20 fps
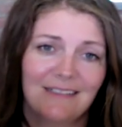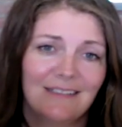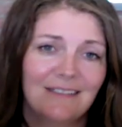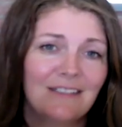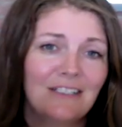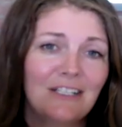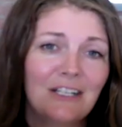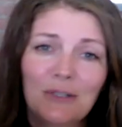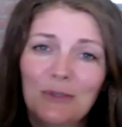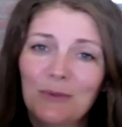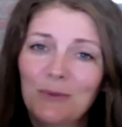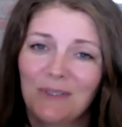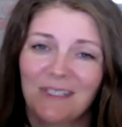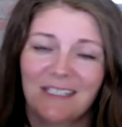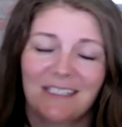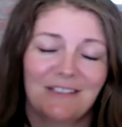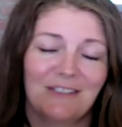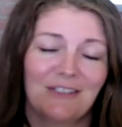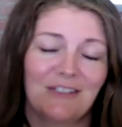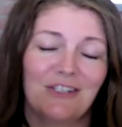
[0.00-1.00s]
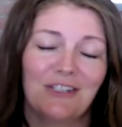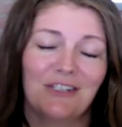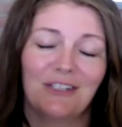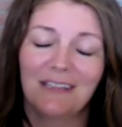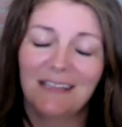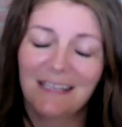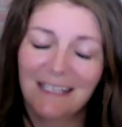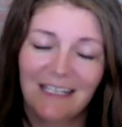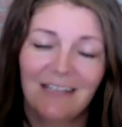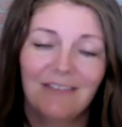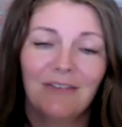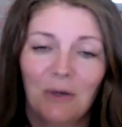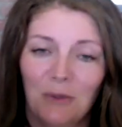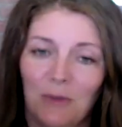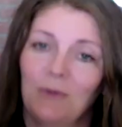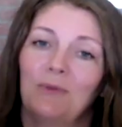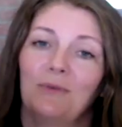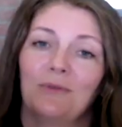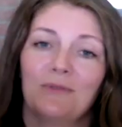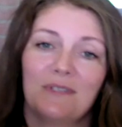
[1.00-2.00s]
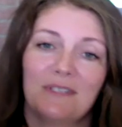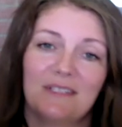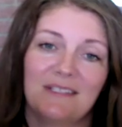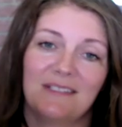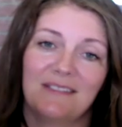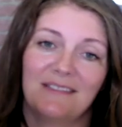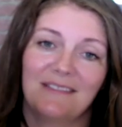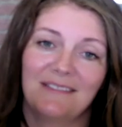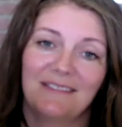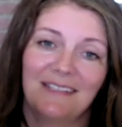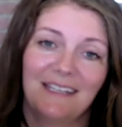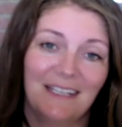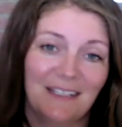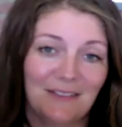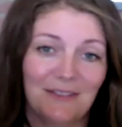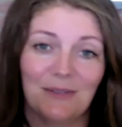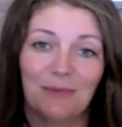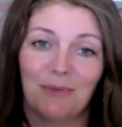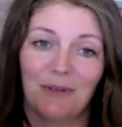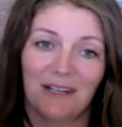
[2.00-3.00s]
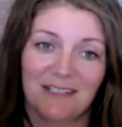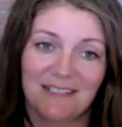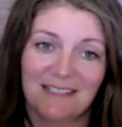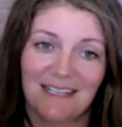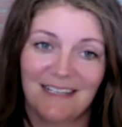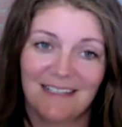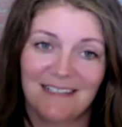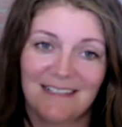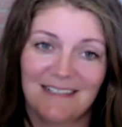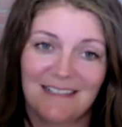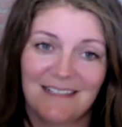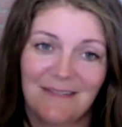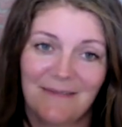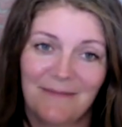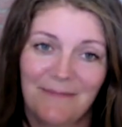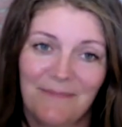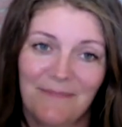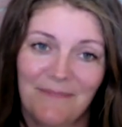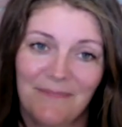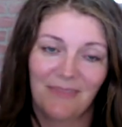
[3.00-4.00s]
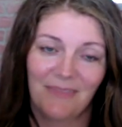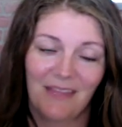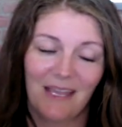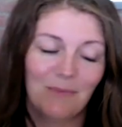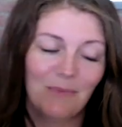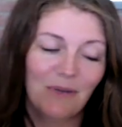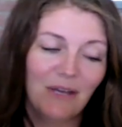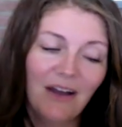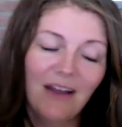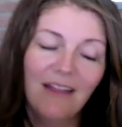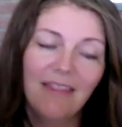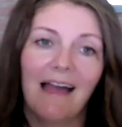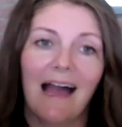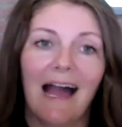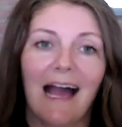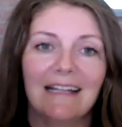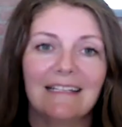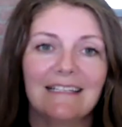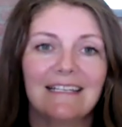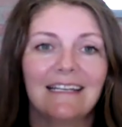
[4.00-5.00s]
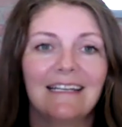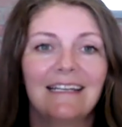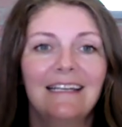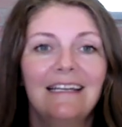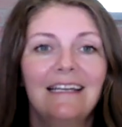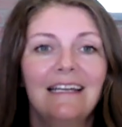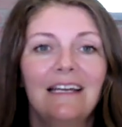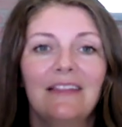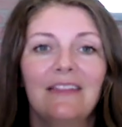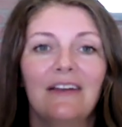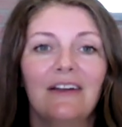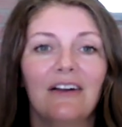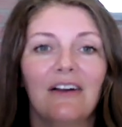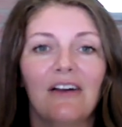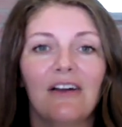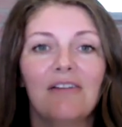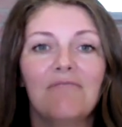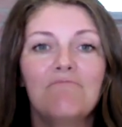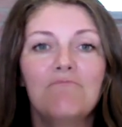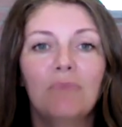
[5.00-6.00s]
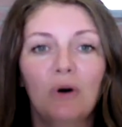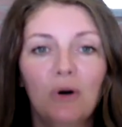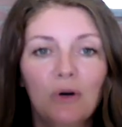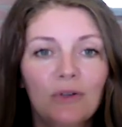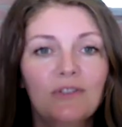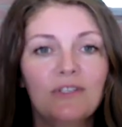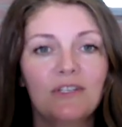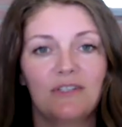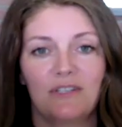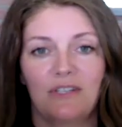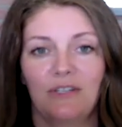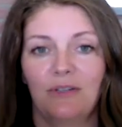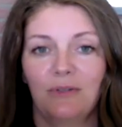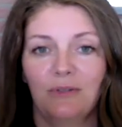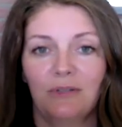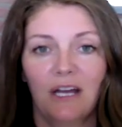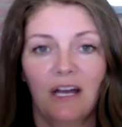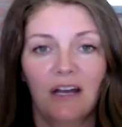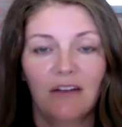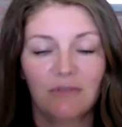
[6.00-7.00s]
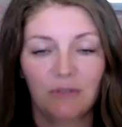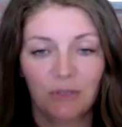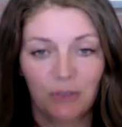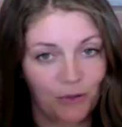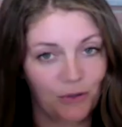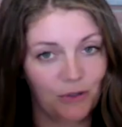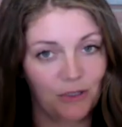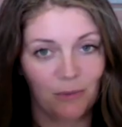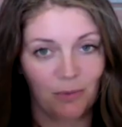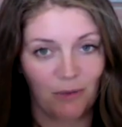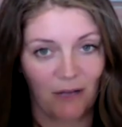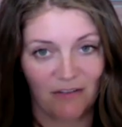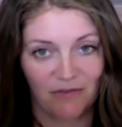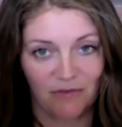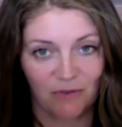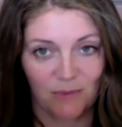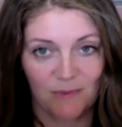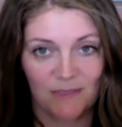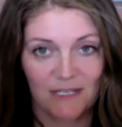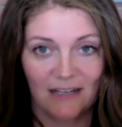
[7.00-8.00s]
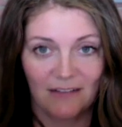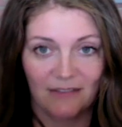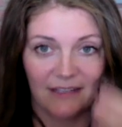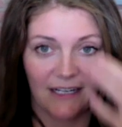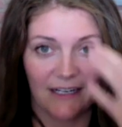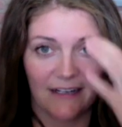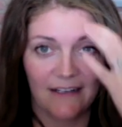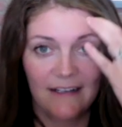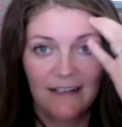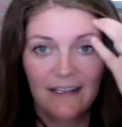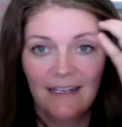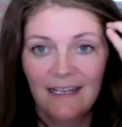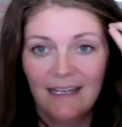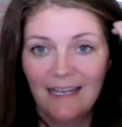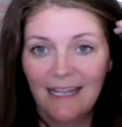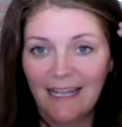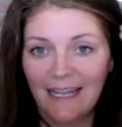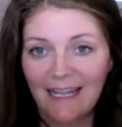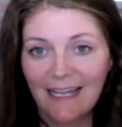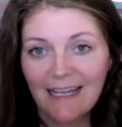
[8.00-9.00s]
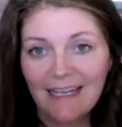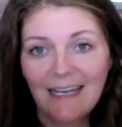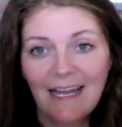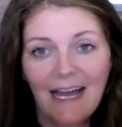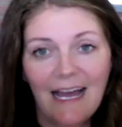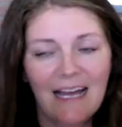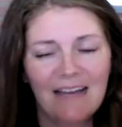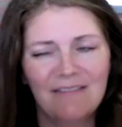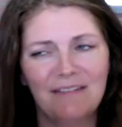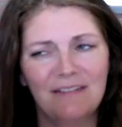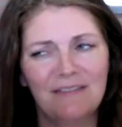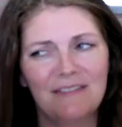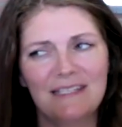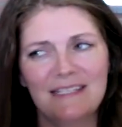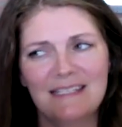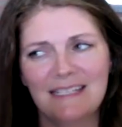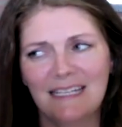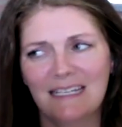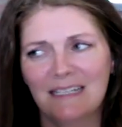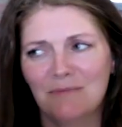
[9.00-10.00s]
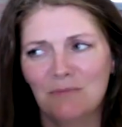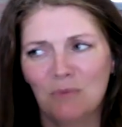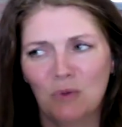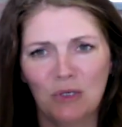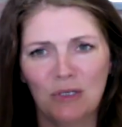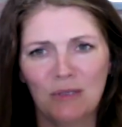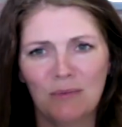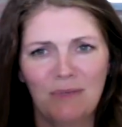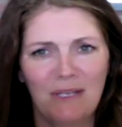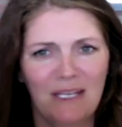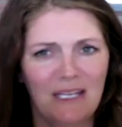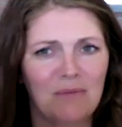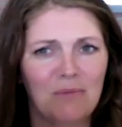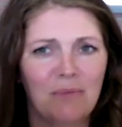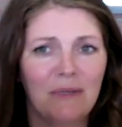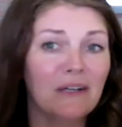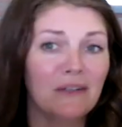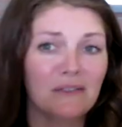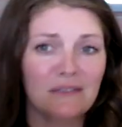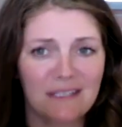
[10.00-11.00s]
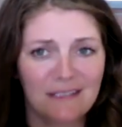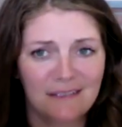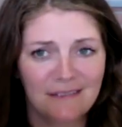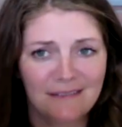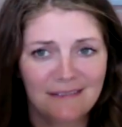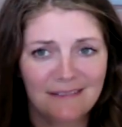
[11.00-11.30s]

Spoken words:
No one should leave holes in your process. And beyond that, there are a multitude of recruiting platforms out there, and I've even seen more being built.